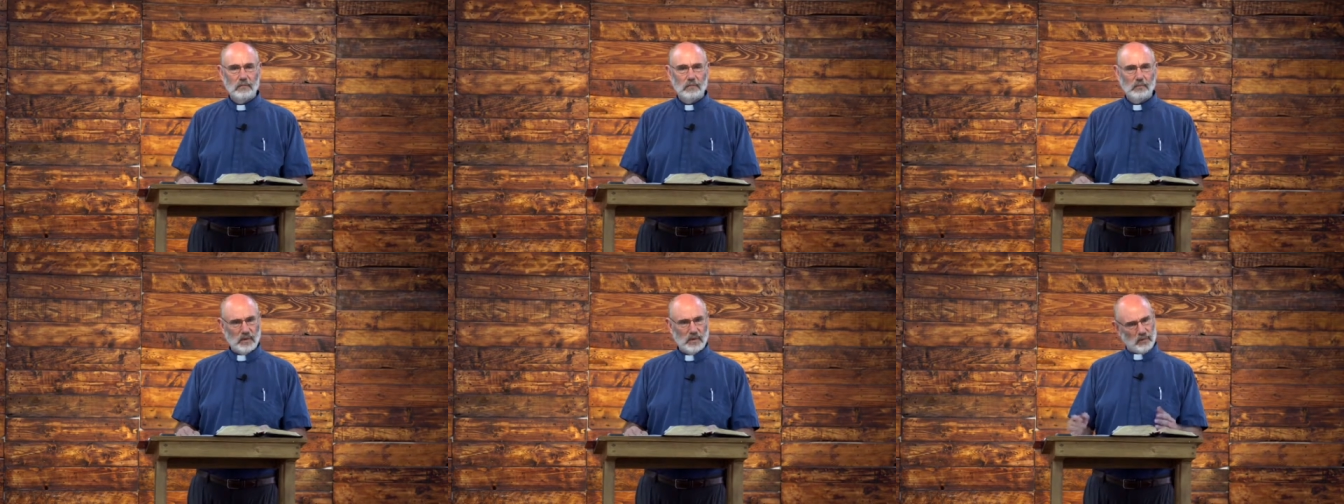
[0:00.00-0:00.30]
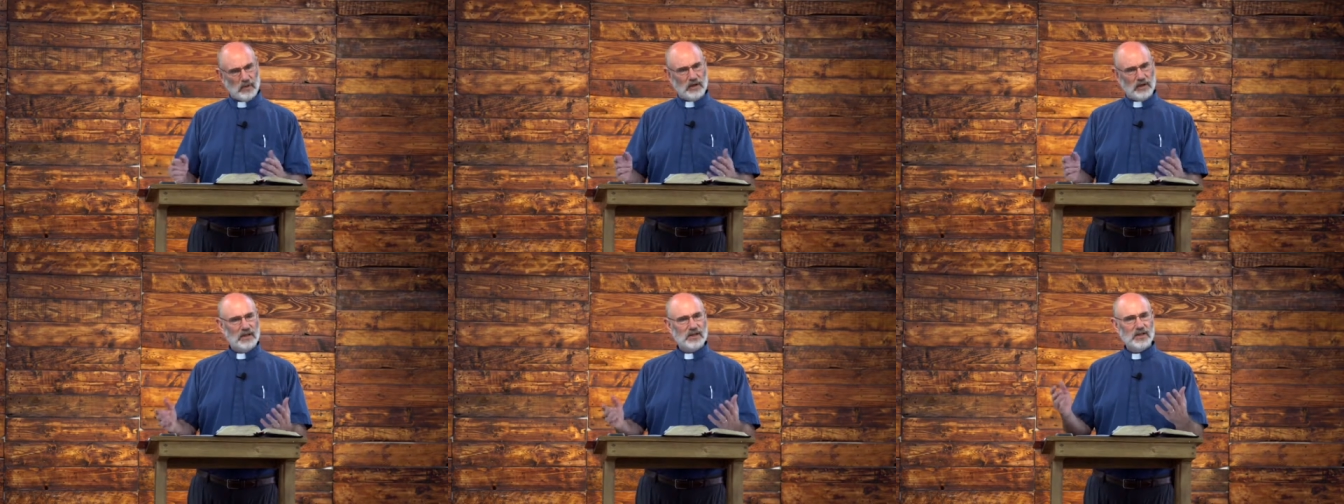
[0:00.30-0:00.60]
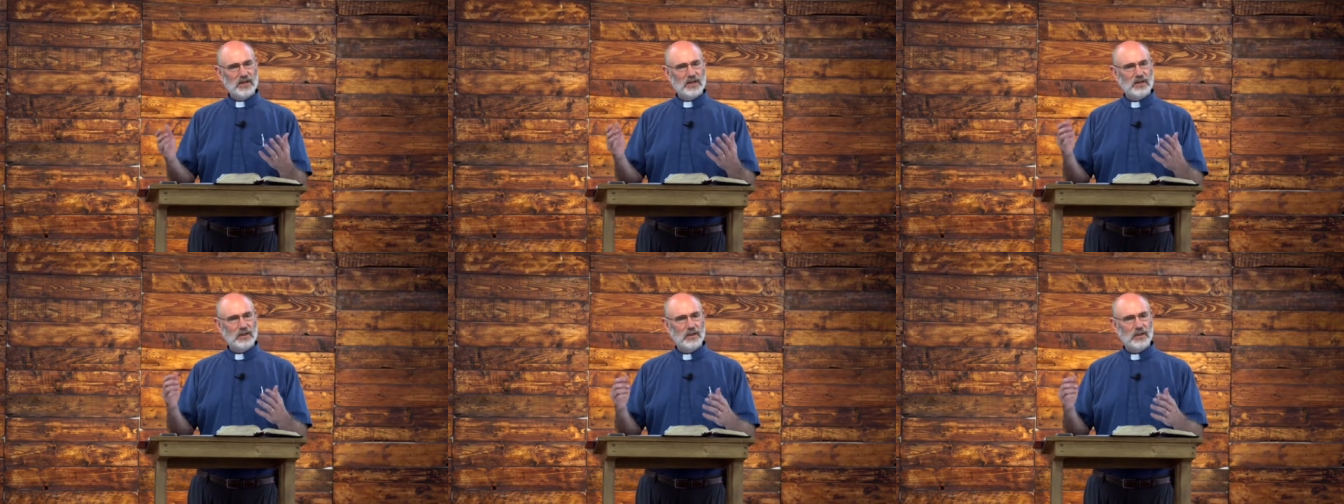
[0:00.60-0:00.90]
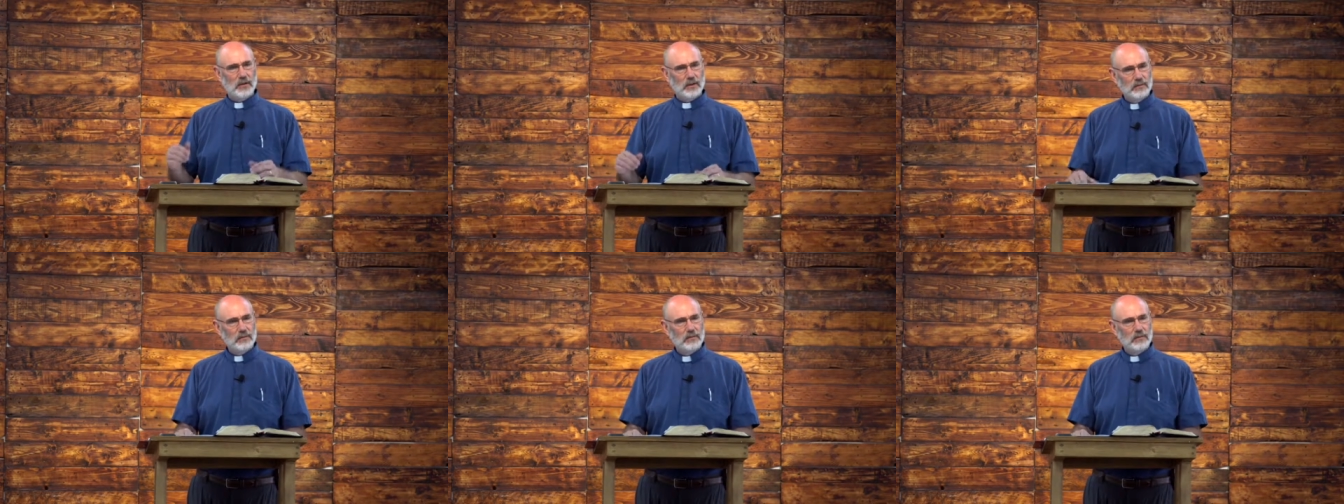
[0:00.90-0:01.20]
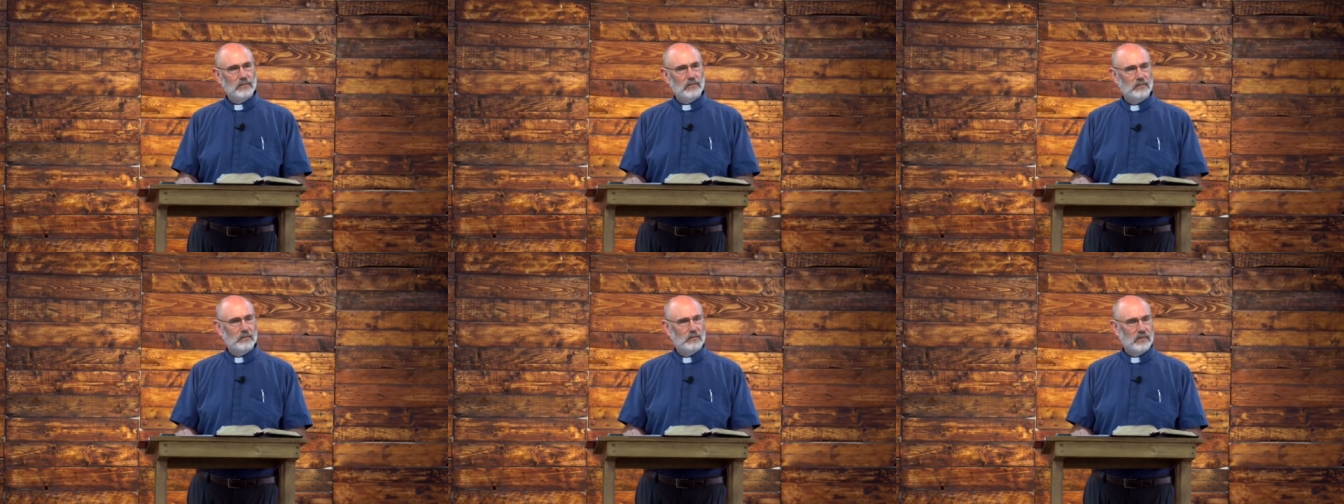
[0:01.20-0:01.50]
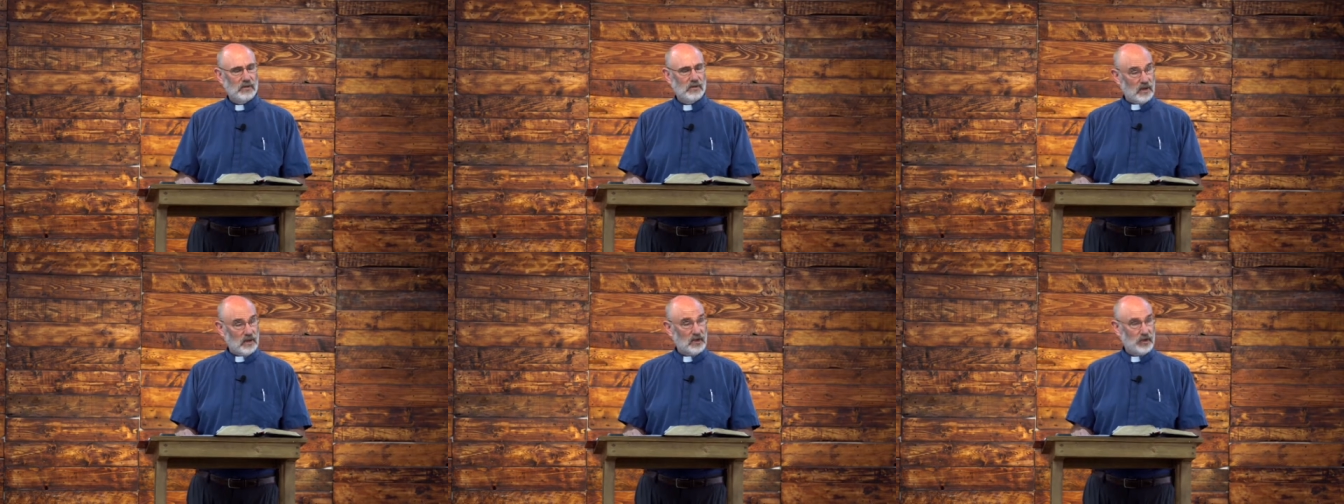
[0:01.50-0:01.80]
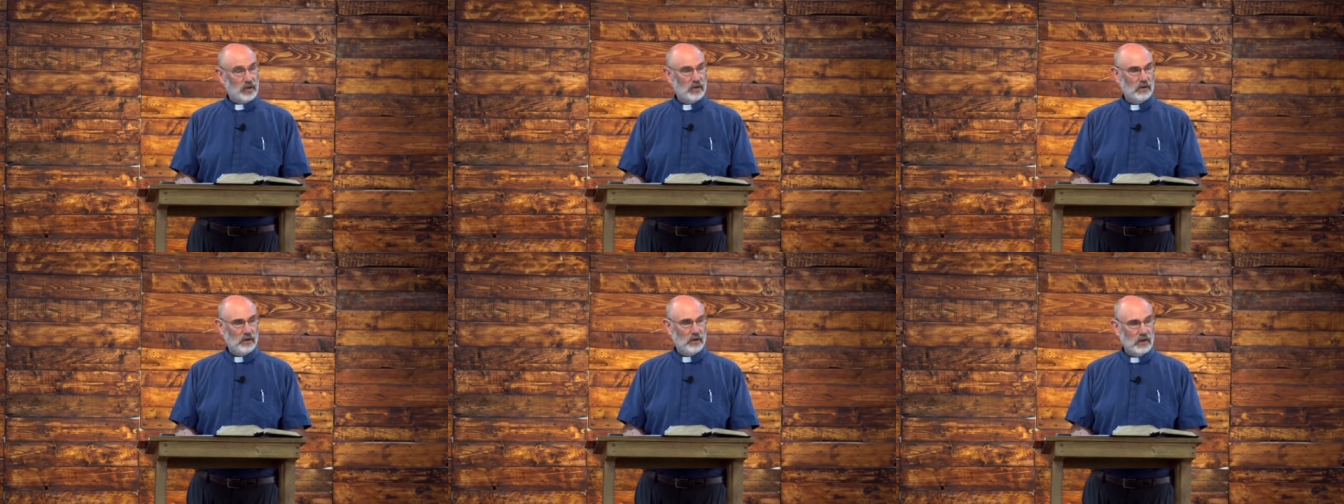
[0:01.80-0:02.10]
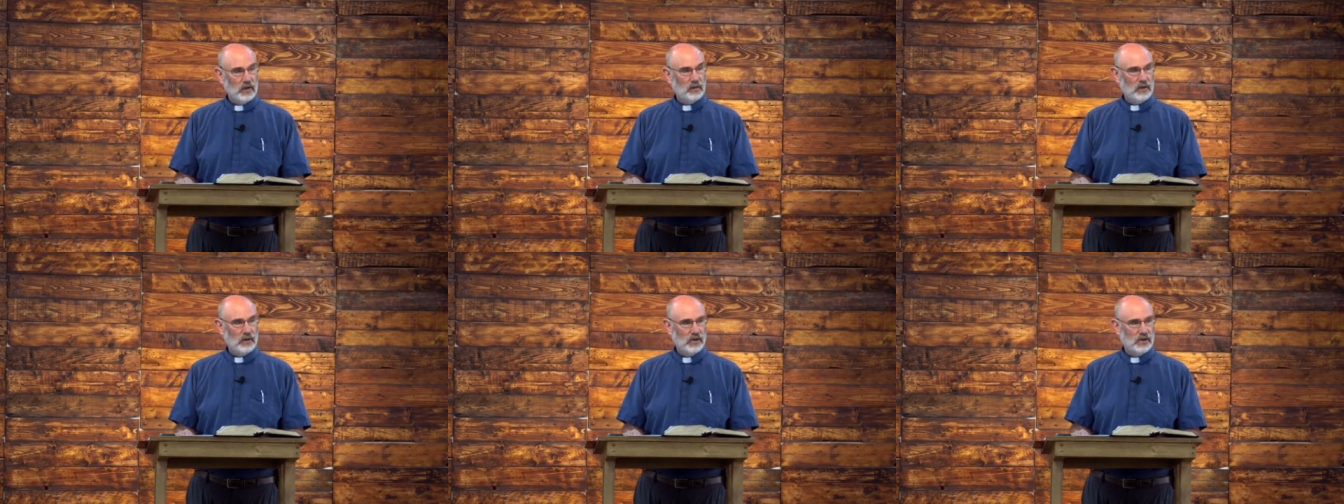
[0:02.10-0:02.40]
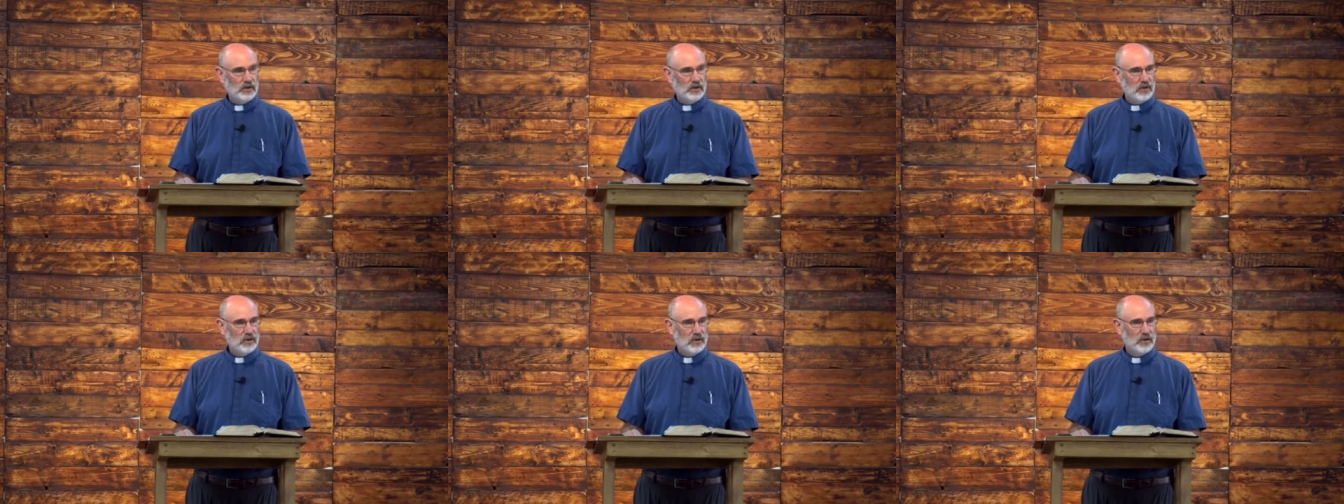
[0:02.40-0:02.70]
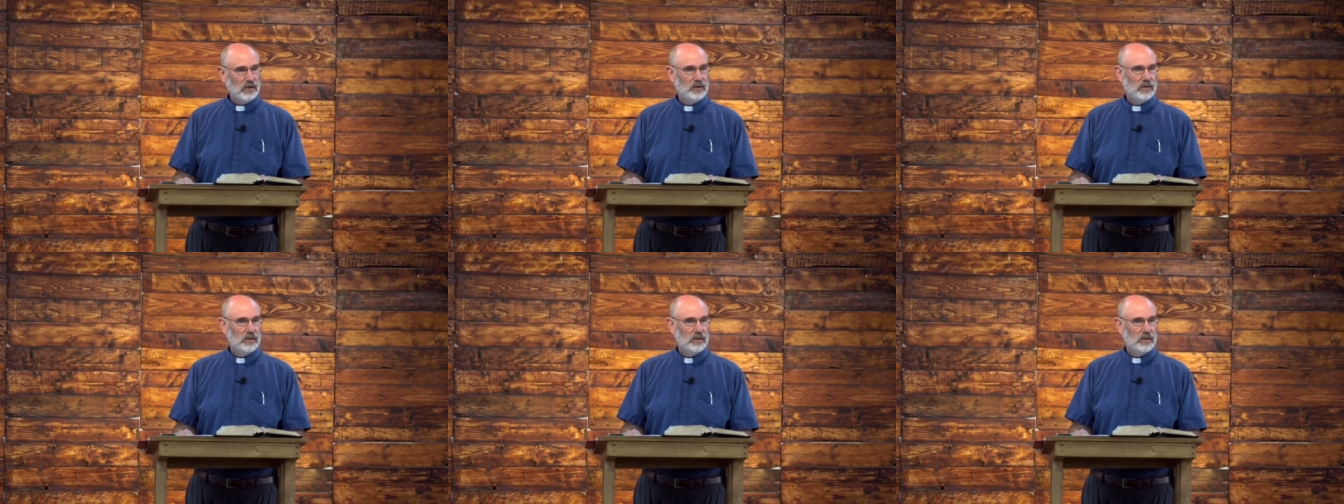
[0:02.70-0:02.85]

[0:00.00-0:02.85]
people to listen to you. And they should. They really should.